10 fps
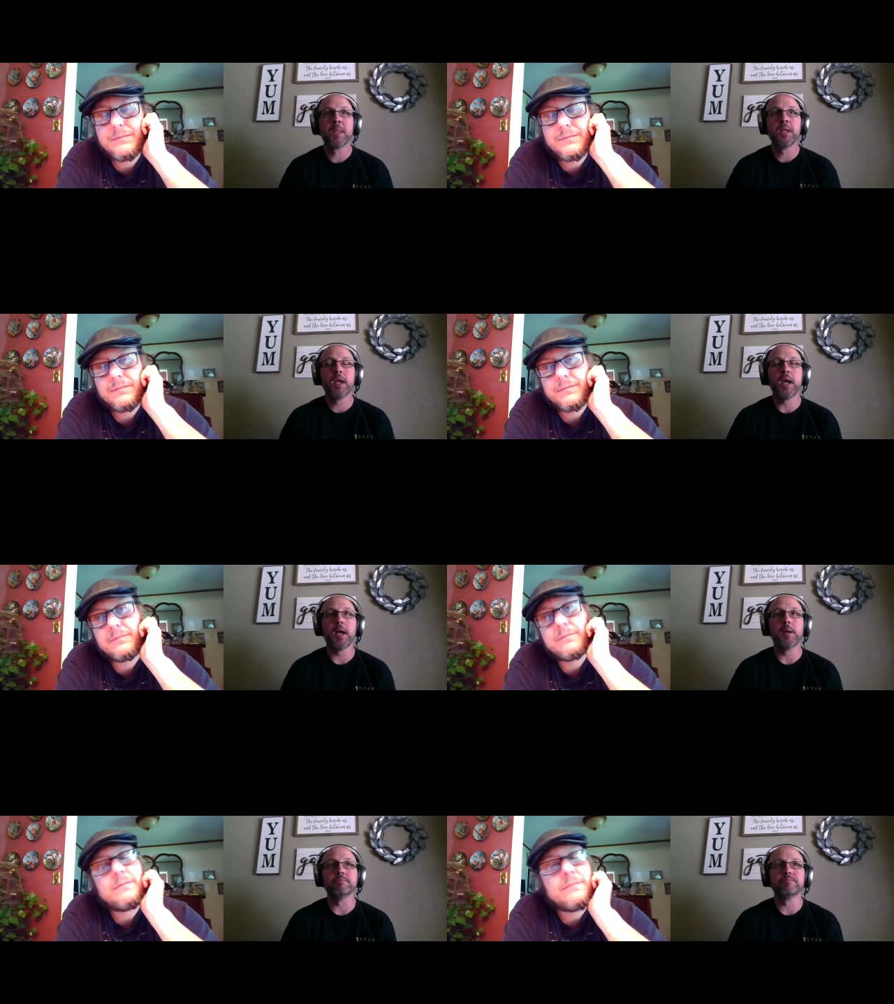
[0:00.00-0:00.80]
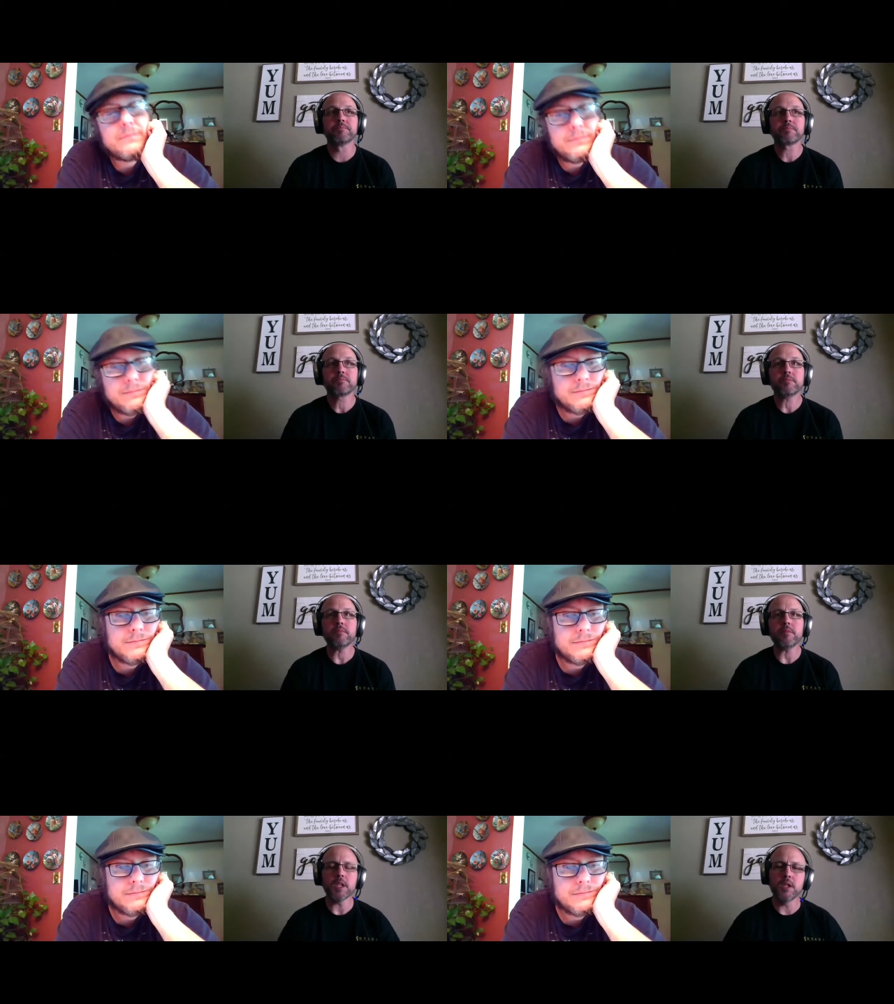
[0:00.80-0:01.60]
Speaker 1: um,
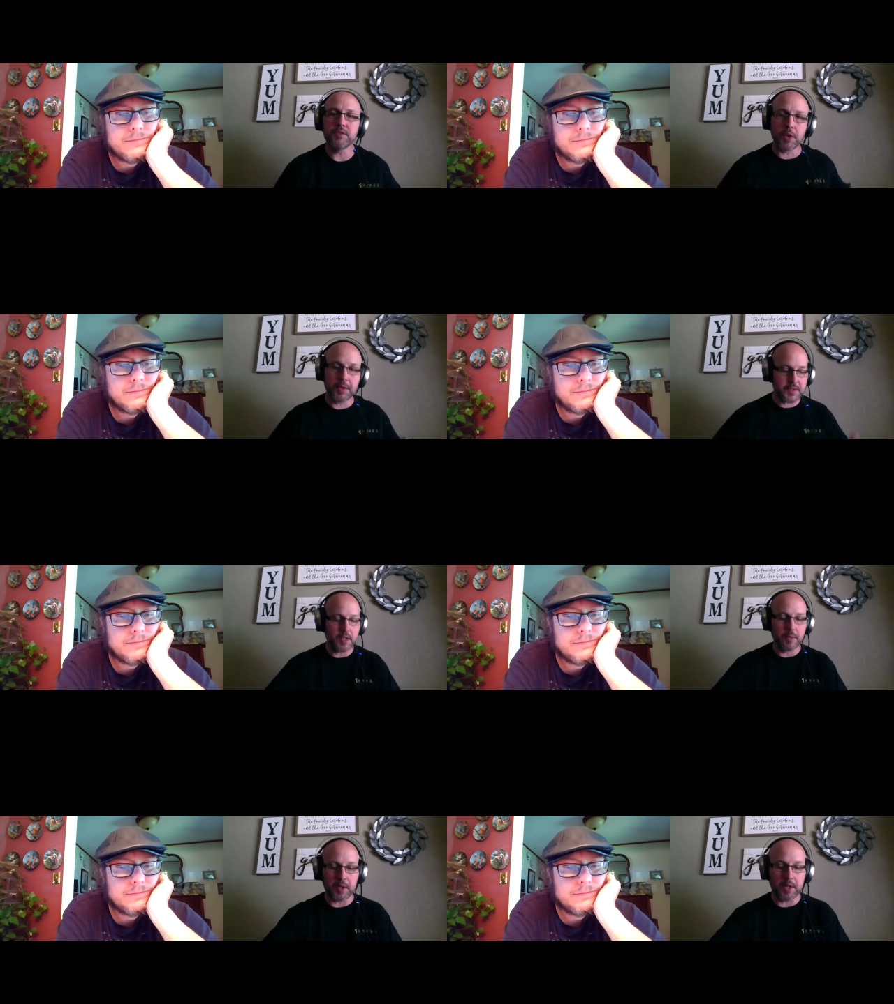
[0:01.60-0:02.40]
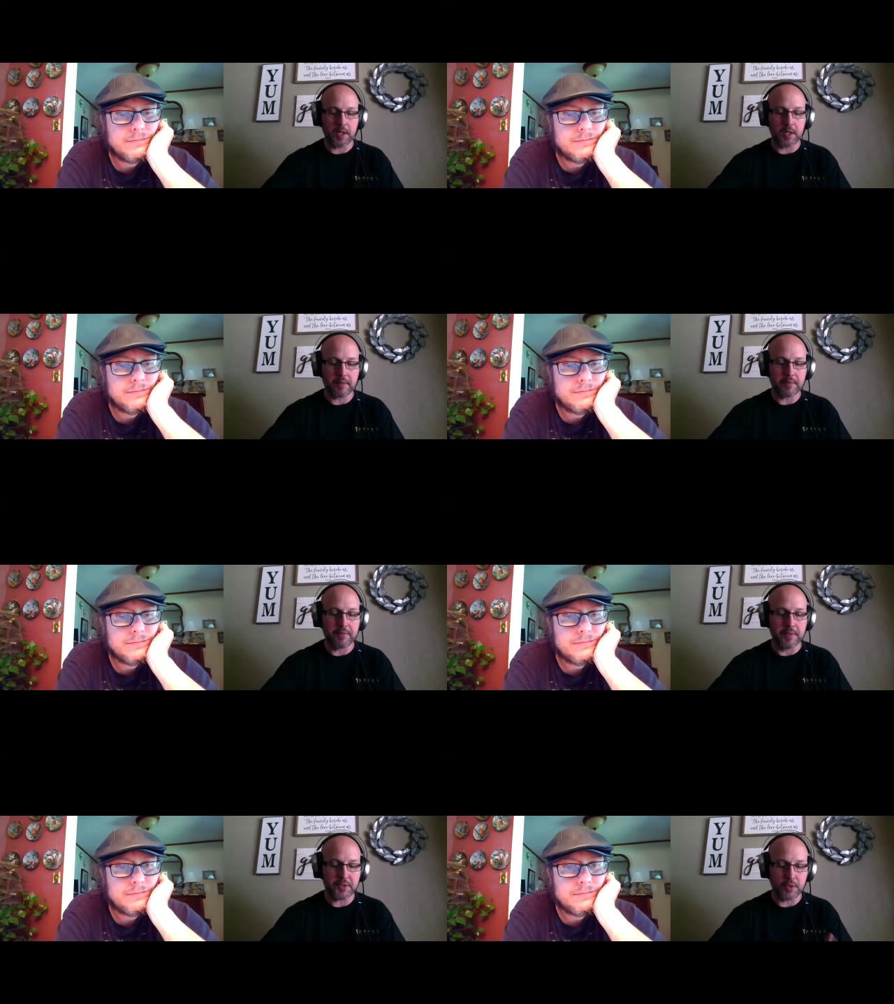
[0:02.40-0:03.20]
you've told us that you're part of
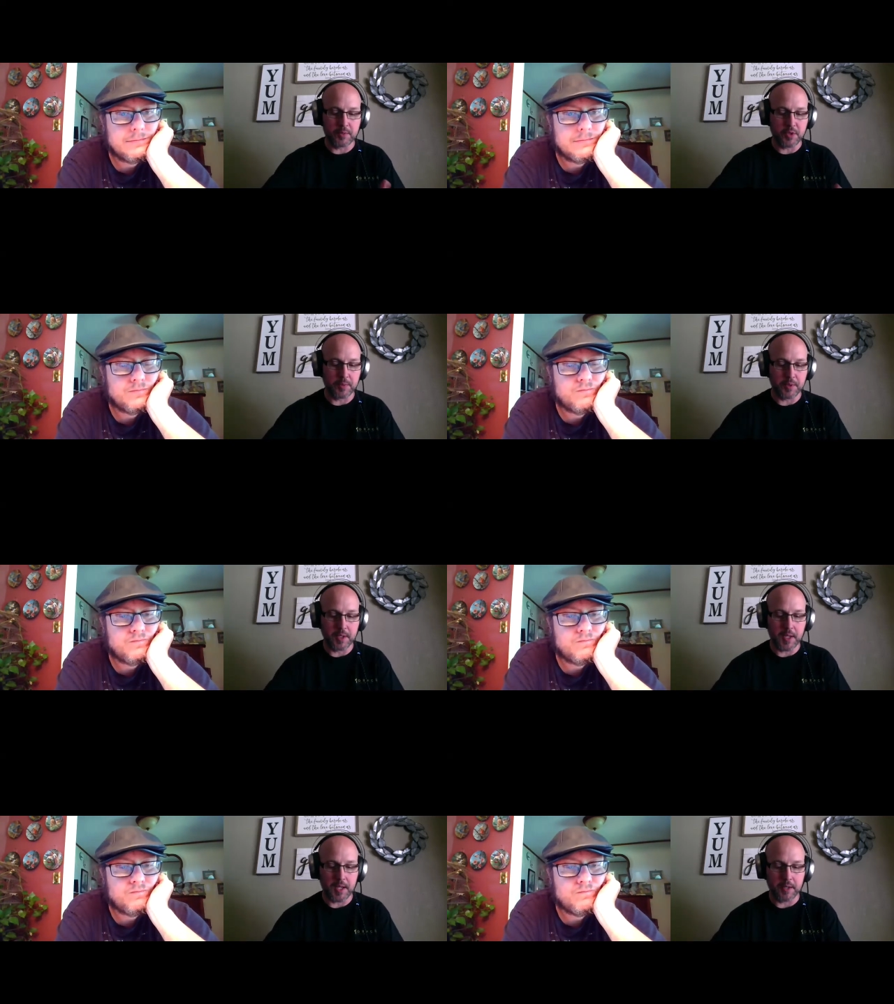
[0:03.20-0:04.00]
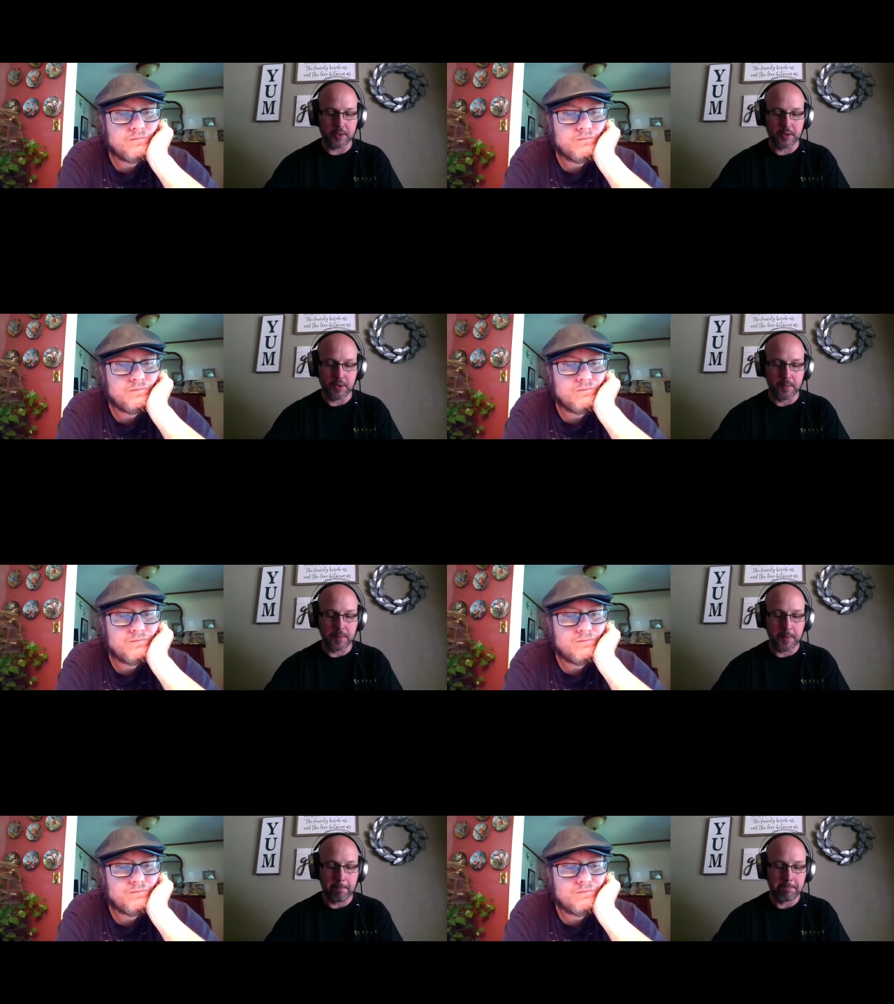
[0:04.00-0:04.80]
the Stormtrooper uh, group
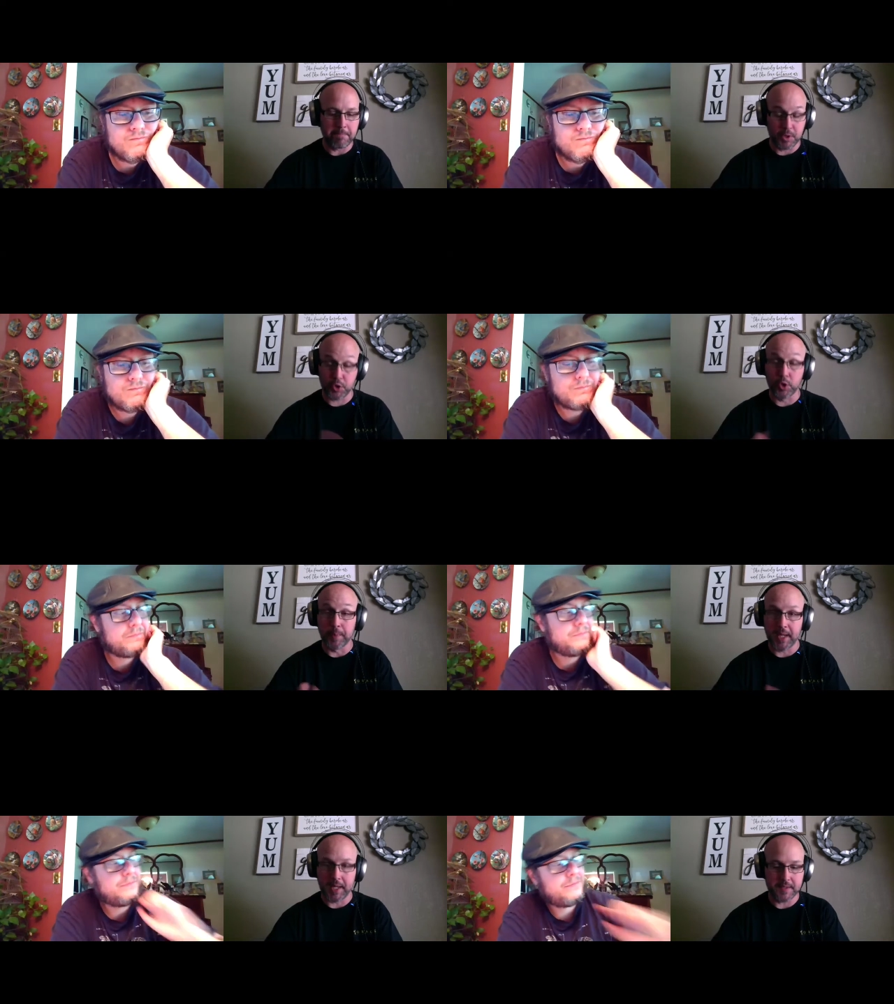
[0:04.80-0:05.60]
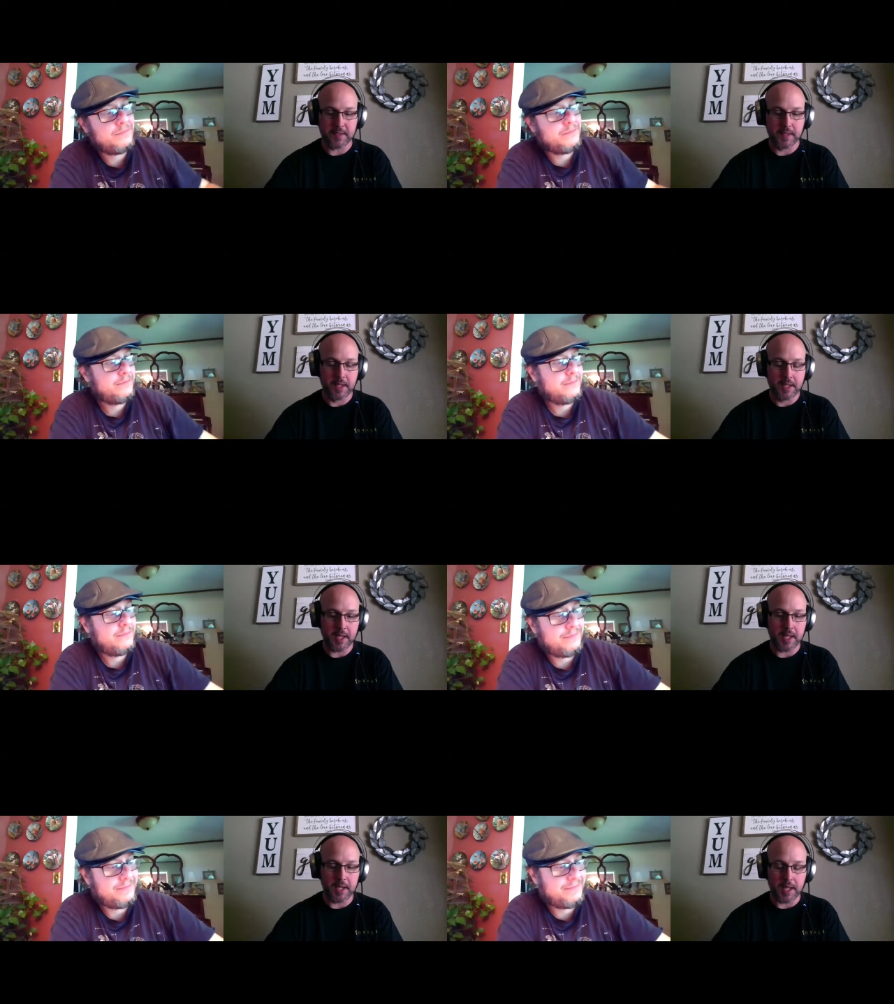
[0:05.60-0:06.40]
or troop, I guess,
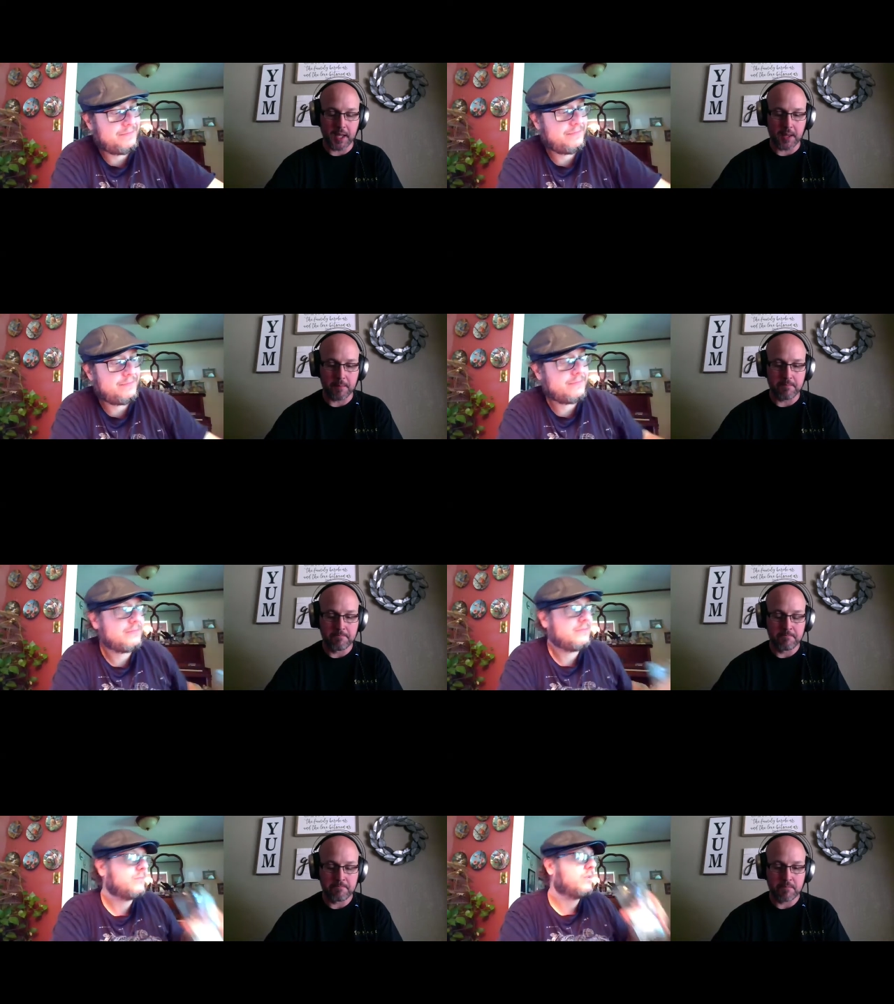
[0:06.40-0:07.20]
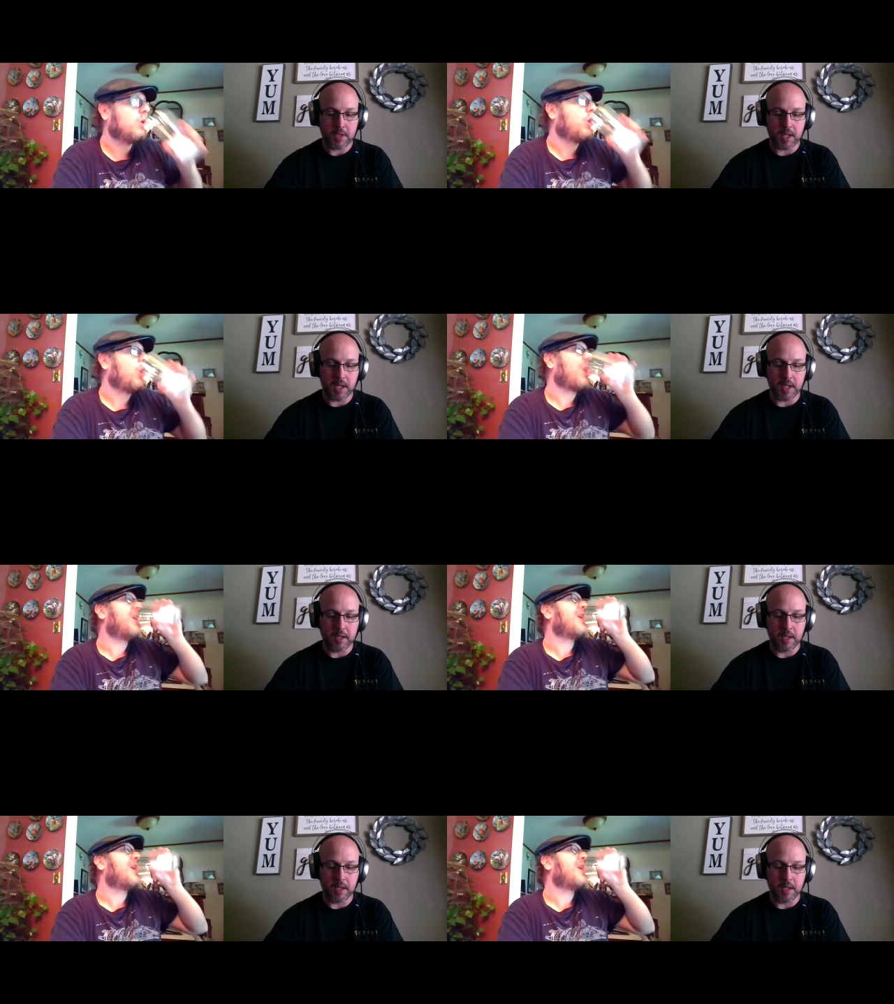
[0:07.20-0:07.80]
and um, and that